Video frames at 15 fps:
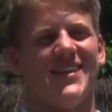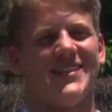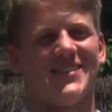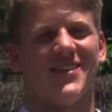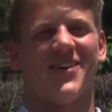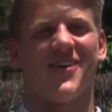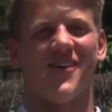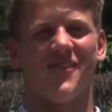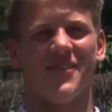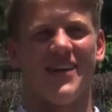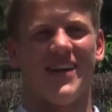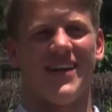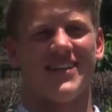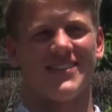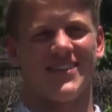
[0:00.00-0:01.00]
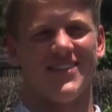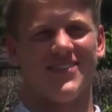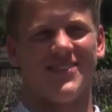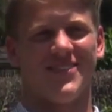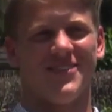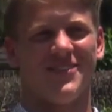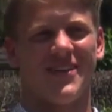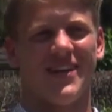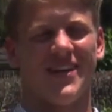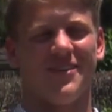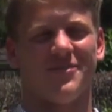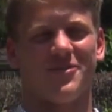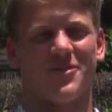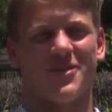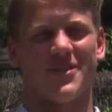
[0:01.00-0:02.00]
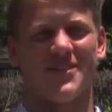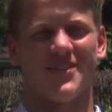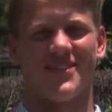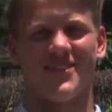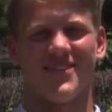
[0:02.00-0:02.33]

That's a hard one to answer. I don't know if I have one.